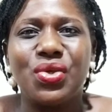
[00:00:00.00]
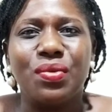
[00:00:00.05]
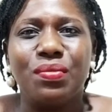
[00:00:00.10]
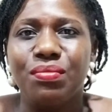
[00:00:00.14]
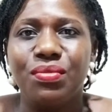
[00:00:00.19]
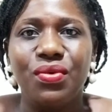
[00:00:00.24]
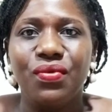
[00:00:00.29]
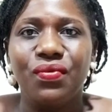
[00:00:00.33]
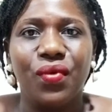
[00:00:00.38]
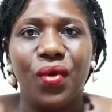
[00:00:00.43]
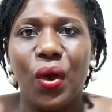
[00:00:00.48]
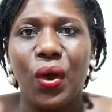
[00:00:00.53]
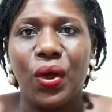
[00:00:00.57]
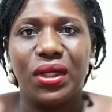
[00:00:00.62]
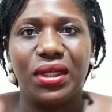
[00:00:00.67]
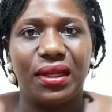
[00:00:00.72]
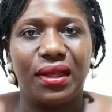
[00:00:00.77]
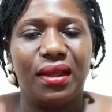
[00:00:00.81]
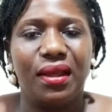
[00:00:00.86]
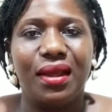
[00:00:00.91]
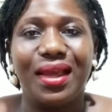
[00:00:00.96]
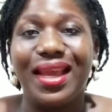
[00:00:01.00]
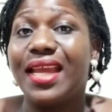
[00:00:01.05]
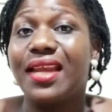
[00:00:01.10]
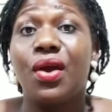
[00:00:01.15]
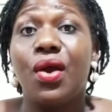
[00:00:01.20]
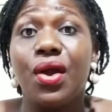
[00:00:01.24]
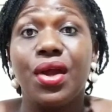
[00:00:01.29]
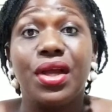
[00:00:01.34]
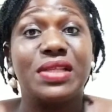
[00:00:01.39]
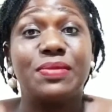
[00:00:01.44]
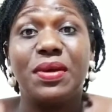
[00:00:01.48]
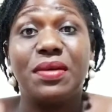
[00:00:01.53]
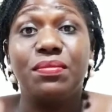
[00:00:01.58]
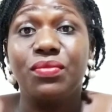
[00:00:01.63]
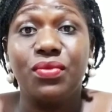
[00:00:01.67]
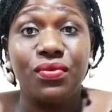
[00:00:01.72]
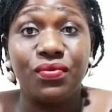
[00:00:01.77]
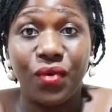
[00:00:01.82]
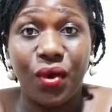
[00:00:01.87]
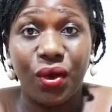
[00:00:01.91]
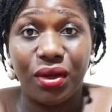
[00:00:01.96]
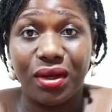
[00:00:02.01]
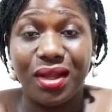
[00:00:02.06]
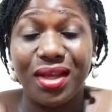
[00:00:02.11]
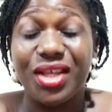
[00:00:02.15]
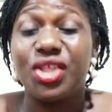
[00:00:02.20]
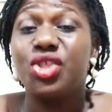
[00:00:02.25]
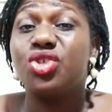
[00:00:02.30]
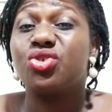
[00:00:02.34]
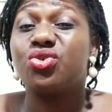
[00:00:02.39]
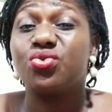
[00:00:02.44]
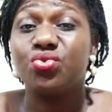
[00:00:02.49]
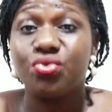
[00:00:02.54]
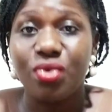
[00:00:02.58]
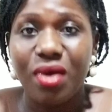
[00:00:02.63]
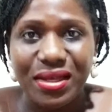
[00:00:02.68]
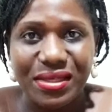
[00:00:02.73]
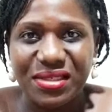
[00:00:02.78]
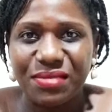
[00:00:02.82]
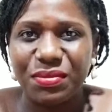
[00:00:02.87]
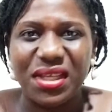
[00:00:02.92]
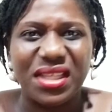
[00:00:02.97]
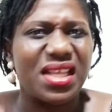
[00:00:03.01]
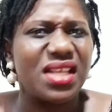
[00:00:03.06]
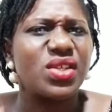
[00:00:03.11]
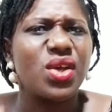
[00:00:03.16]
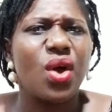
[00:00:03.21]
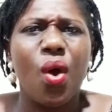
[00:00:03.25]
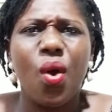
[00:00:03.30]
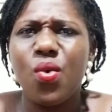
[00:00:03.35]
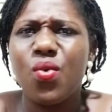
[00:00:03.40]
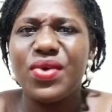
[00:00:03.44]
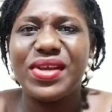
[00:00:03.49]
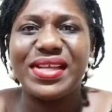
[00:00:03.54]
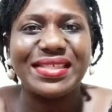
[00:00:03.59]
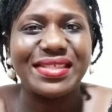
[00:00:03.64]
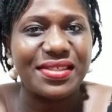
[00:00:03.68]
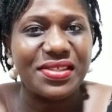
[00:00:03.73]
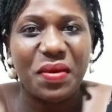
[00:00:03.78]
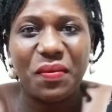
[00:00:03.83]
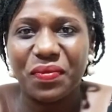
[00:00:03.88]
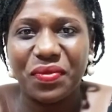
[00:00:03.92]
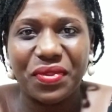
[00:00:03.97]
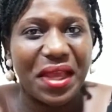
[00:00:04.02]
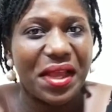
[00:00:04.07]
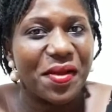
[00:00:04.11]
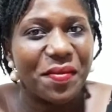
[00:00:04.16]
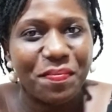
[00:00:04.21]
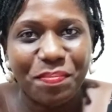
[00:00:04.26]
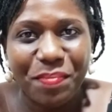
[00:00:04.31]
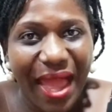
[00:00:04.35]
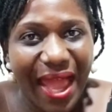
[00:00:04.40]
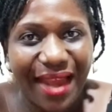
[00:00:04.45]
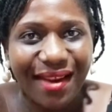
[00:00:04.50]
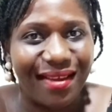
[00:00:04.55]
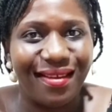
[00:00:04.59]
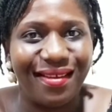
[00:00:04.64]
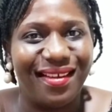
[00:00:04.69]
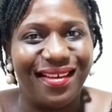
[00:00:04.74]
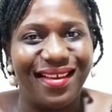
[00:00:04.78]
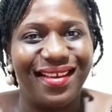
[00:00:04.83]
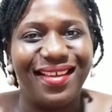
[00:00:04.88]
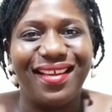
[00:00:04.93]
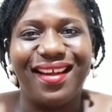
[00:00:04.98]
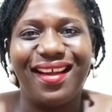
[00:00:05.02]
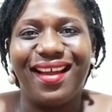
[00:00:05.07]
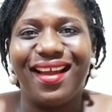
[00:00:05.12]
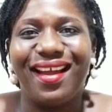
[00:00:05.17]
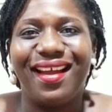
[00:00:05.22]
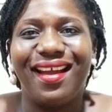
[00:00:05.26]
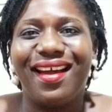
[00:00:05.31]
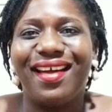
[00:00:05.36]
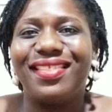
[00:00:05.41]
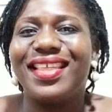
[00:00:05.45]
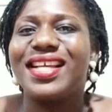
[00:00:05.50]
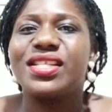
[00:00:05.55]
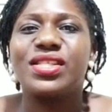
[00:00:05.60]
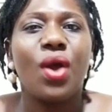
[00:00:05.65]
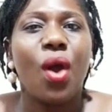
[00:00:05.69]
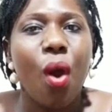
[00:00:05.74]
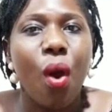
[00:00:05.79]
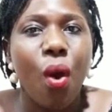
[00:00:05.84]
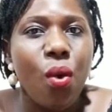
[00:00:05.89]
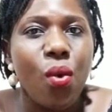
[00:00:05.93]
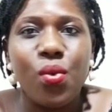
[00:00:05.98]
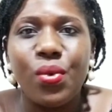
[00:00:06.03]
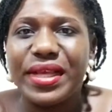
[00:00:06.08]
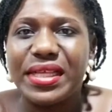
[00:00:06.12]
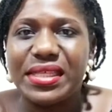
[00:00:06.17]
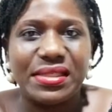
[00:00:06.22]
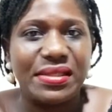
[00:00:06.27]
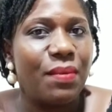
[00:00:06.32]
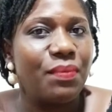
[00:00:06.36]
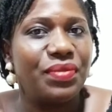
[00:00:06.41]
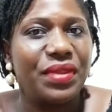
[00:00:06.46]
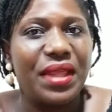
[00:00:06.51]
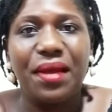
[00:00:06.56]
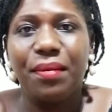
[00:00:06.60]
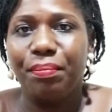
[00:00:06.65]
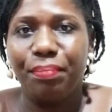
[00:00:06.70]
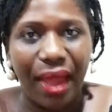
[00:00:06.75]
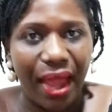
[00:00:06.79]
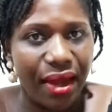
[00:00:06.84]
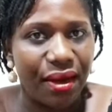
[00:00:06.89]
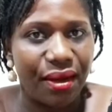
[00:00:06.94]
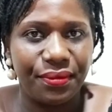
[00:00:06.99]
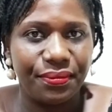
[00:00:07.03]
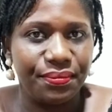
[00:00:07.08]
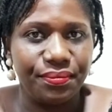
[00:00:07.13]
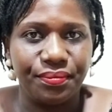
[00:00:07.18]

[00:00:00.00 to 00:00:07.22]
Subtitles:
you, move on. It hurts, but move on. Trust me, there's always something better. There's always something better.